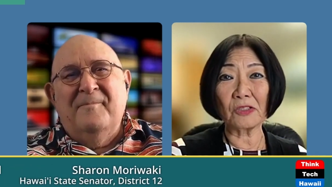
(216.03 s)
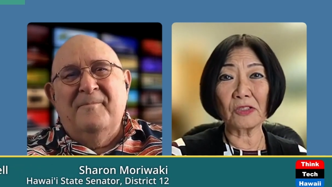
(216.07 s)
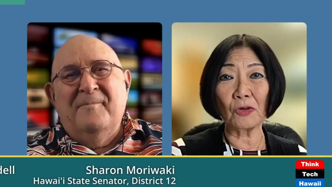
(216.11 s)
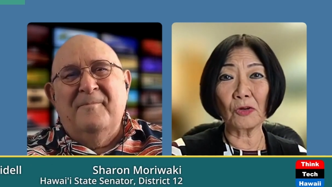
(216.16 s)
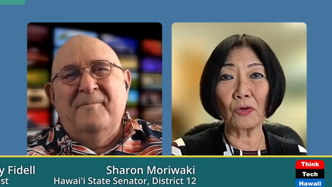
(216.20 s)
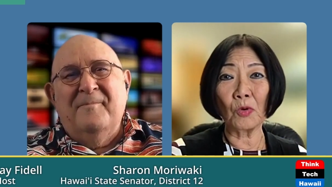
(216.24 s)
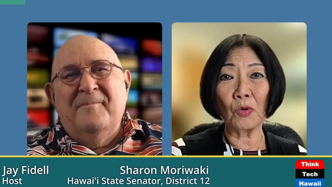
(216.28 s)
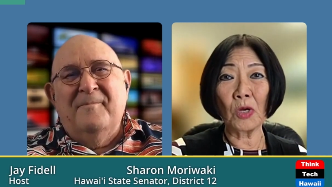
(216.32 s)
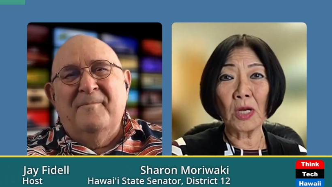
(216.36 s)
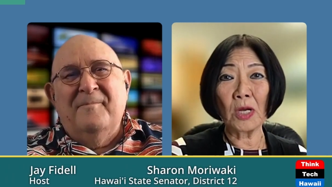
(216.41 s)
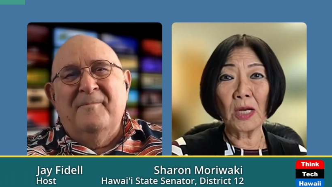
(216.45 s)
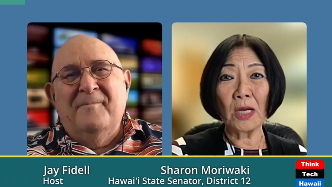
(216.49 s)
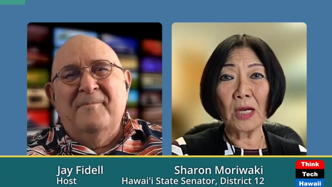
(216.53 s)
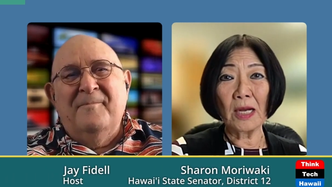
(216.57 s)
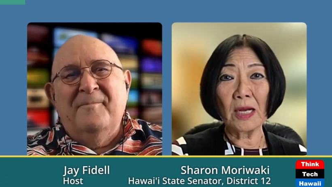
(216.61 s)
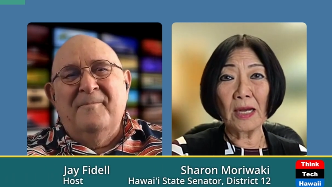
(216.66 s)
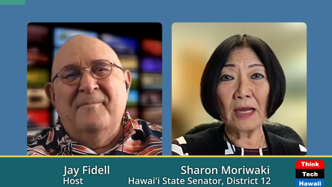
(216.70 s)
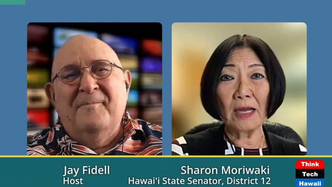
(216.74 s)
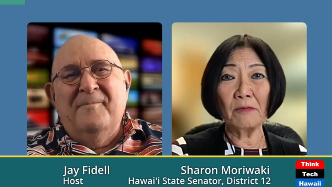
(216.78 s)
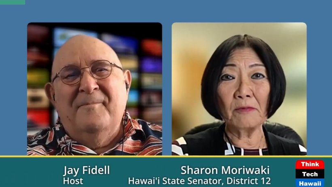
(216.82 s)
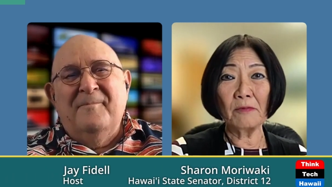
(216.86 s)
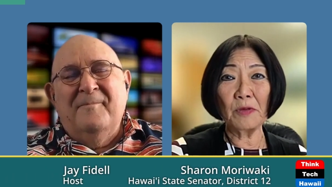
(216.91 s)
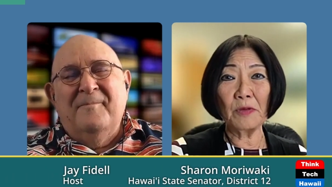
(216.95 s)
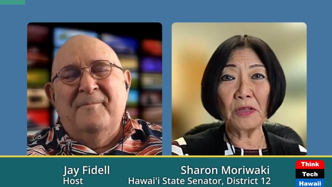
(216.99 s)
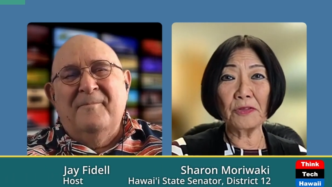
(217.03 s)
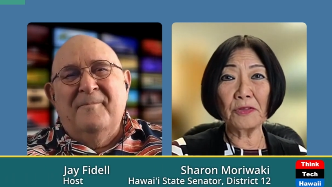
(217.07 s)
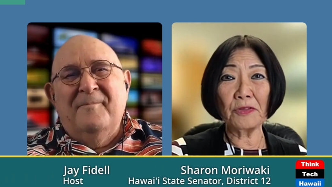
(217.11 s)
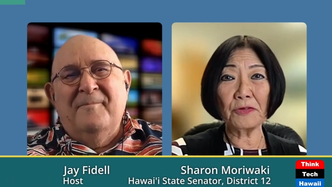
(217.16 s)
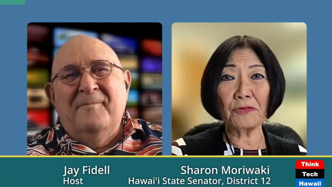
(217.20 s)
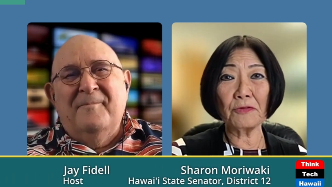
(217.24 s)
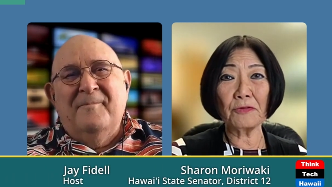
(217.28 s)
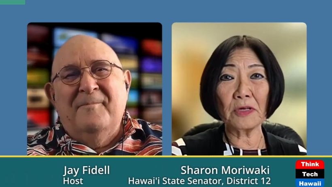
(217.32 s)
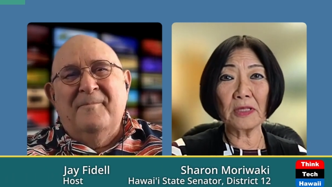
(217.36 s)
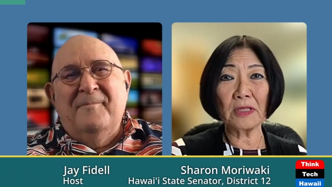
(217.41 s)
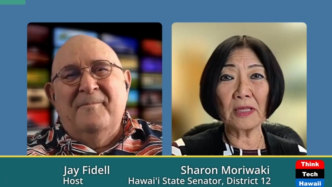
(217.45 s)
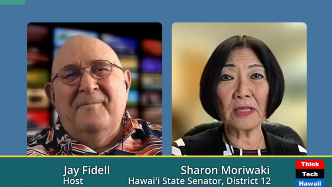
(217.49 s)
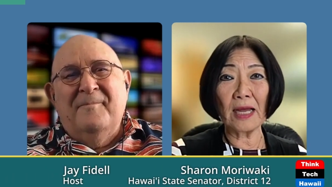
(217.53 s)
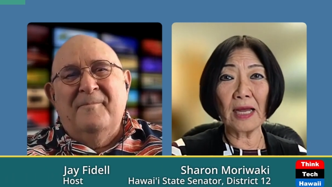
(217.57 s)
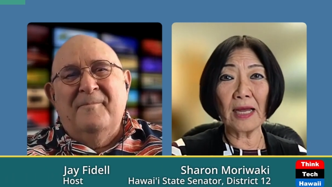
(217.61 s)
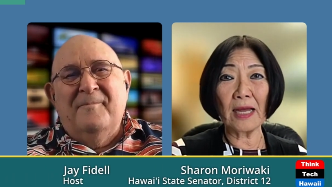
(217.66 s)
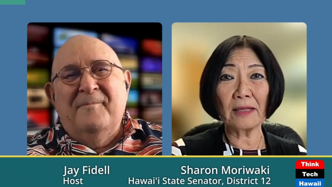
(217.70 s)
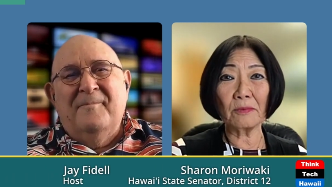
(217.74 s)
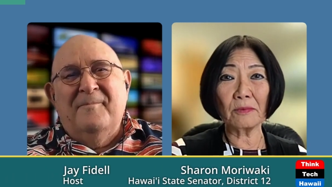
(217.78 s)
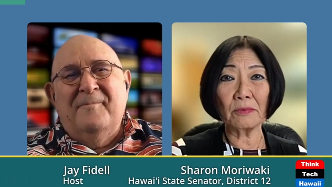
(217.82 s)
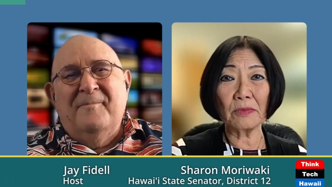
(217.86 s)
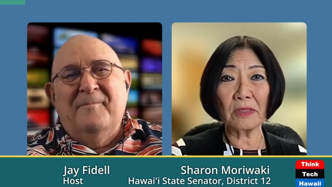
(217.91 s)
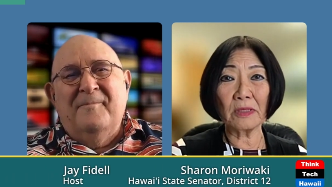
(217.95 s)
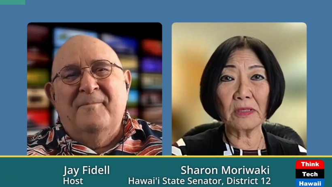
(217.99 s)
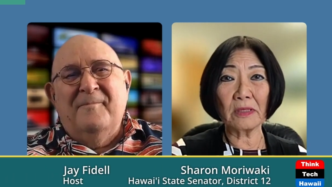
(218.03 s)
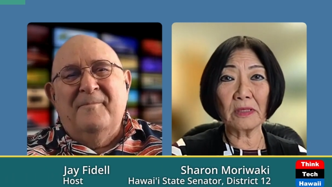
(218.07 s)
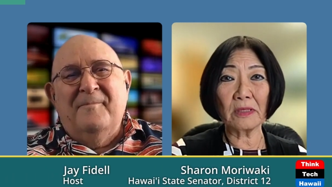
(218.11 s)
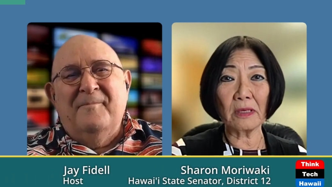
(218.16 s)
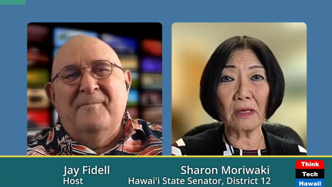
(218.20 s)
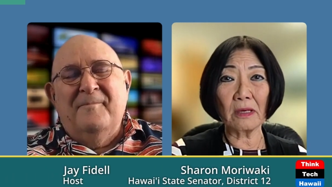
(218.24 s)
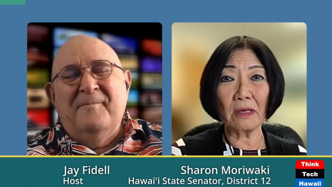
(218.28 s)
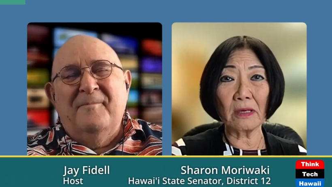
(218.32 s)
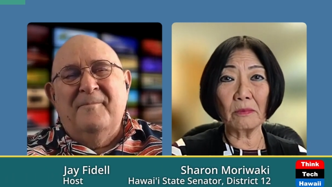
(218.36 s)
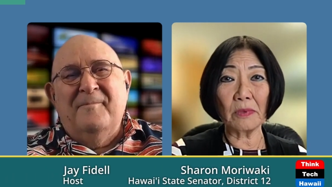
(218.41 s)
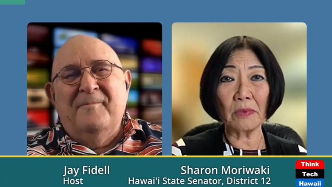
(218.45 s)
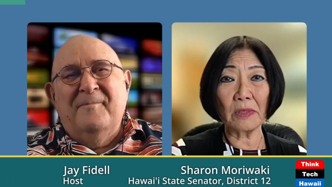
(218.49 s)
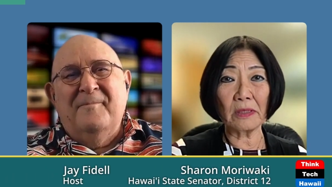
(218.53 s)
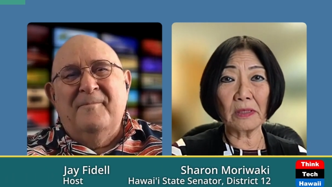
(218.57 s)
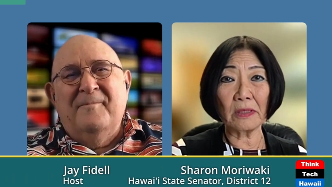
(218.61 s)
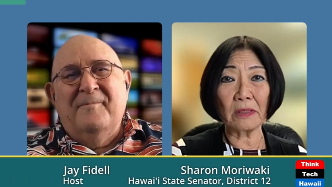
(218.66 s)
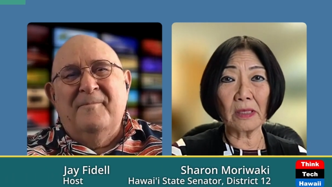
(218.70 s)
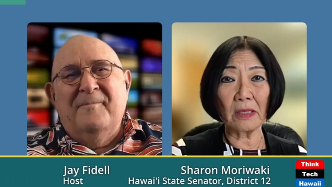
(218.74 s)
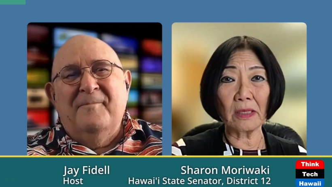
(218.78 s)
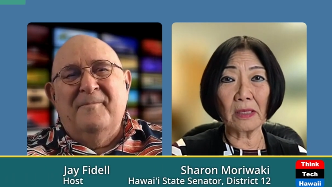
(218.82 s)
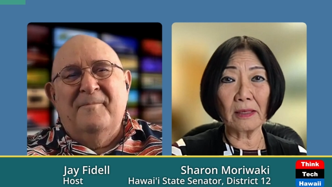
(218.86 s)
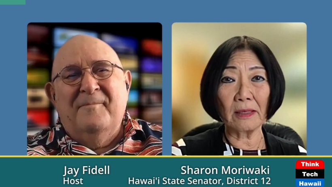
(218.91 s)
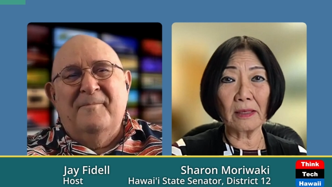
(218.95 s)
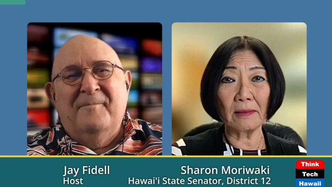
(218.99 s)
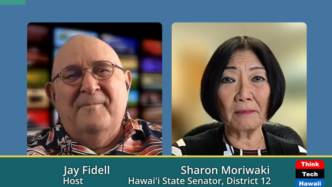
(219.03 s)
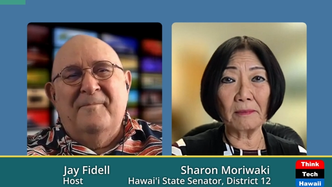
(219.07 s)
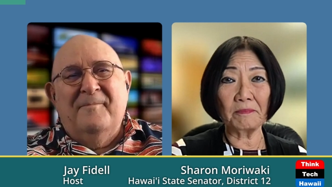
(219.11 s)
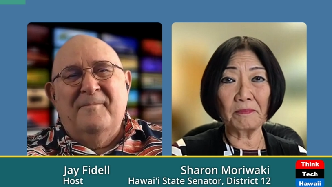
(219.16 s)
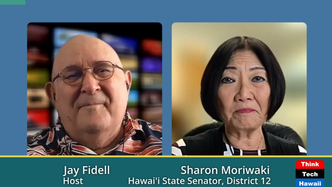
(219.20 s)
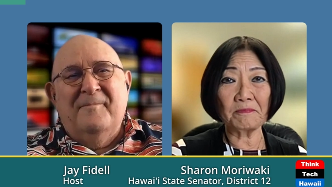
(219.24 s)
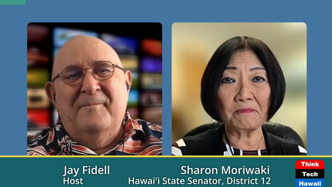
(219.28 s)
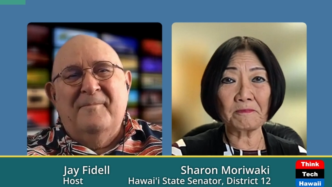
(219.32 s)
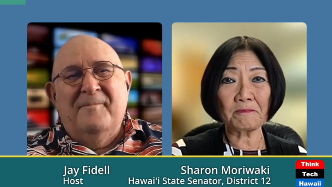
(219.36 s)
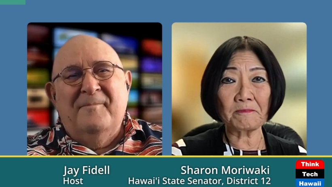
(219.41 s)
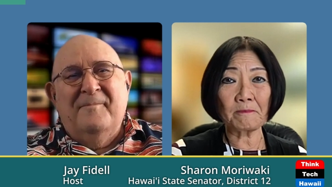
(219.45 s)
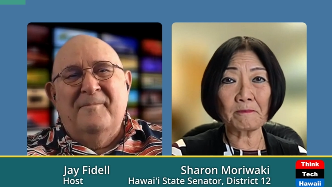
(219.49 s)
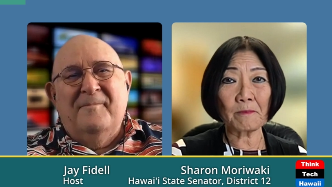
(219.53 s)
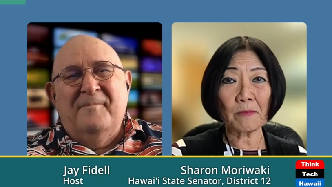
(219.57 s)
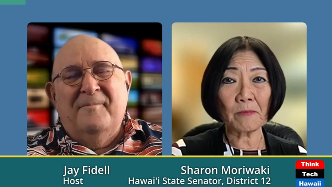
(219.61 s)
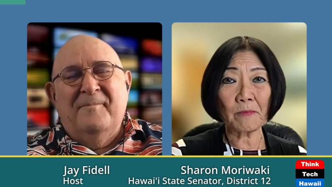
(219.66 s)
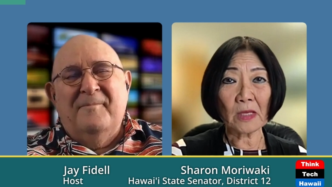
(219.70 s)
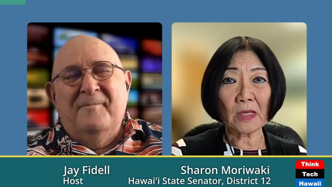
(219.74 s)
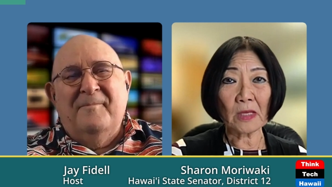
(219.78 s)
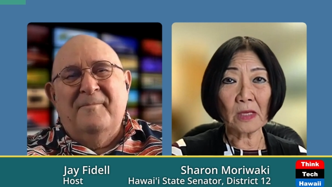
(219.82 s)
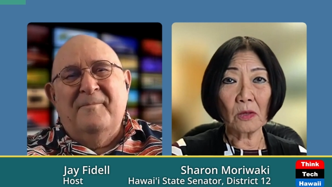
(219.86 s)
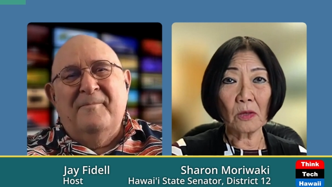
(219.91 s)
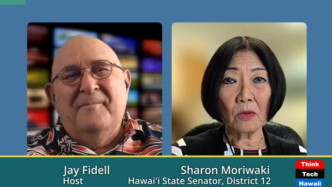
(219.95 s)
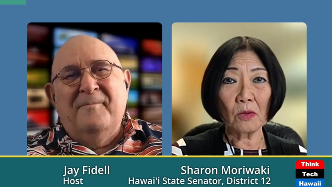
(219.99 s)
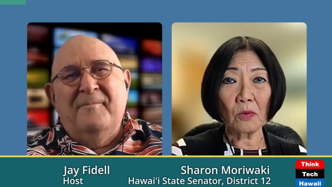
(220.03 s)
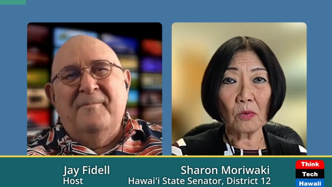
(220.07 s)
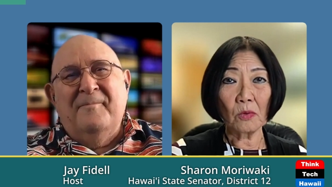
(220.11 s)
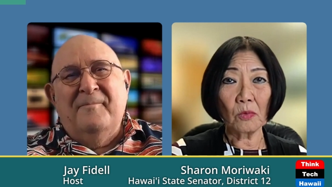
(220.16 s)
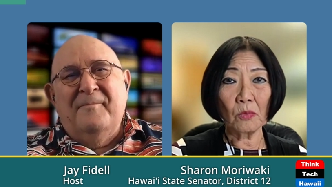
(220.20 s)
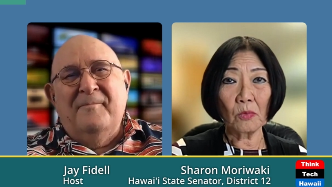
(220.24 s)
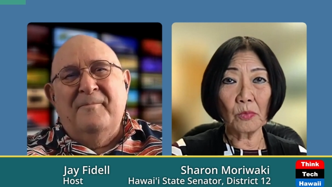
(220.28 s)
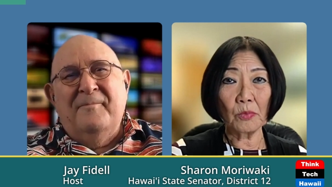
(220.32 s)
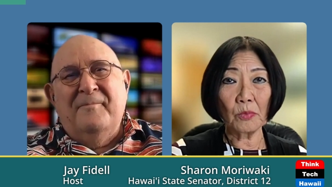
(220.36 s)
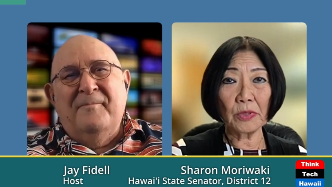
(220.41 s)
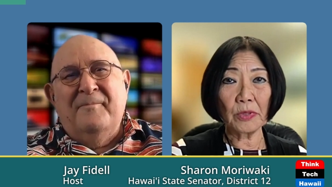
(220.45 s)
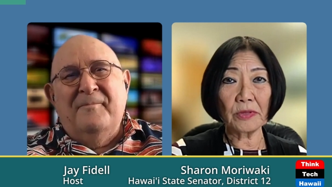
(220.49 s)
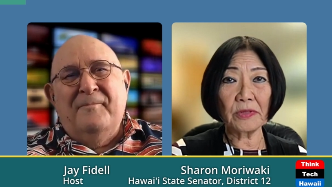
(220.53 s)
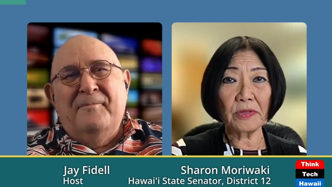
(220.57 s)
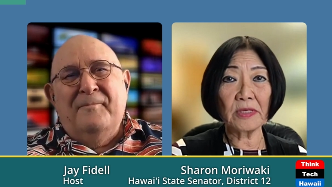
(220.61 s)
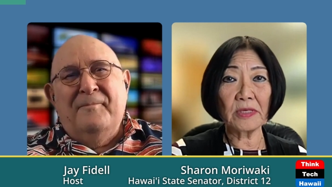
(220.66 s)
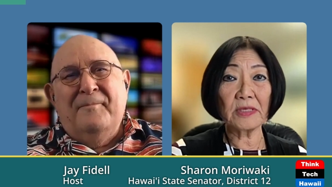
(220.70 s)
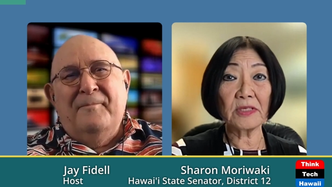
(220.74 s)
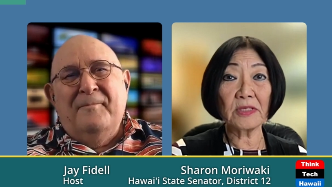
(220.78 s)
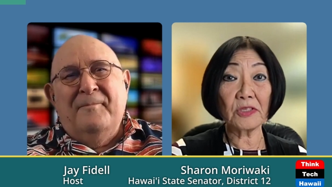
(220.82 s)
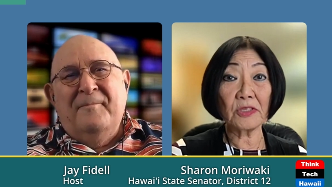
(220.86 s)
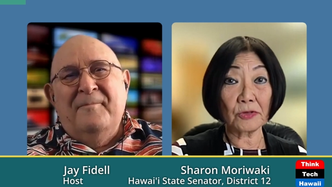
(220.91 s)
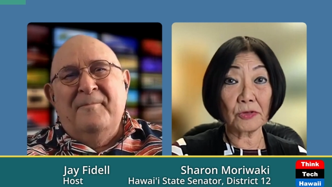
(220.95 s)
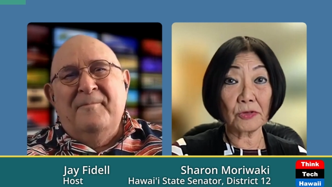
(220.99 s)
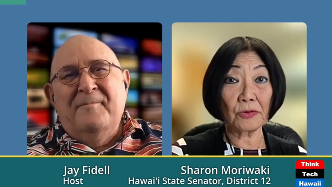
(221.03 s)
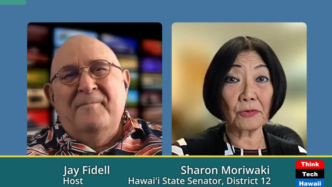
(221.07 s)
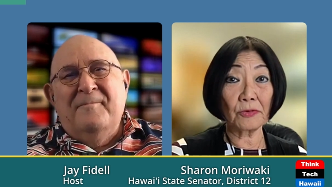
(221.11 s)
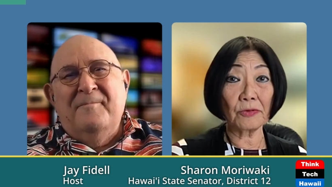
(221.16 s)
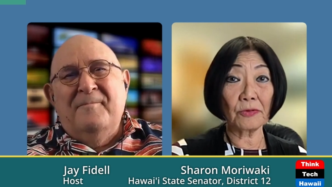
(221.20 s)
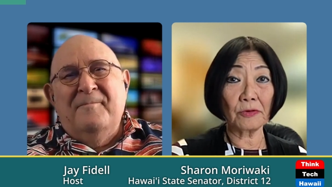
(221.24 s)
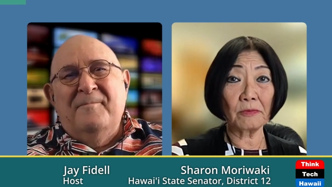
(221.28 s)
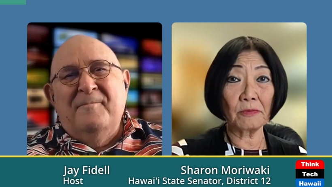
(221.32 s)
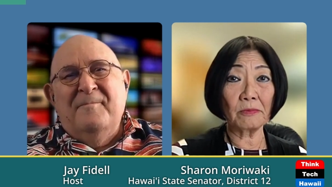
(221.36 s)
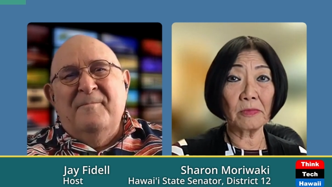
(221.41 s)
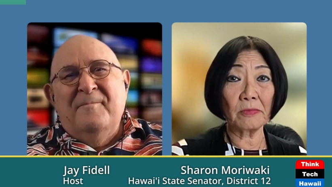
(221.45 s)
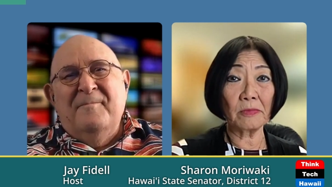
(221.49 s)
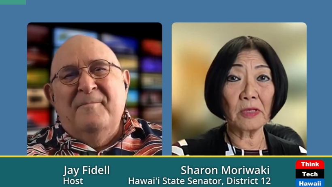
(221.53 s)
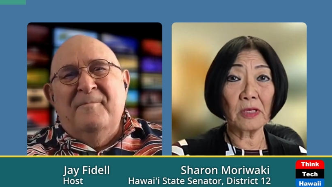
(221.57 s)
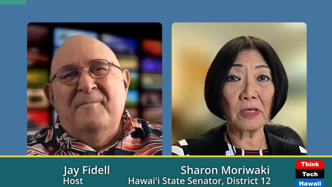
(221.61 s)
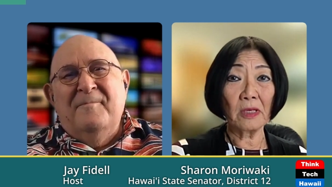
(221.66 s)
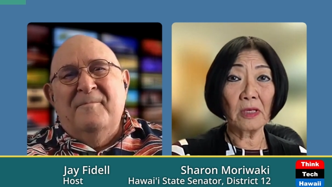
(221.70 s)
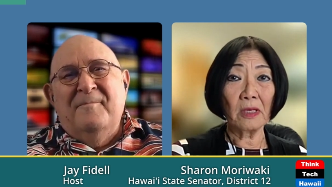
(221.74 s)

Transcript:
Speaker 1: So I've been through a lot with, with, um, with this term.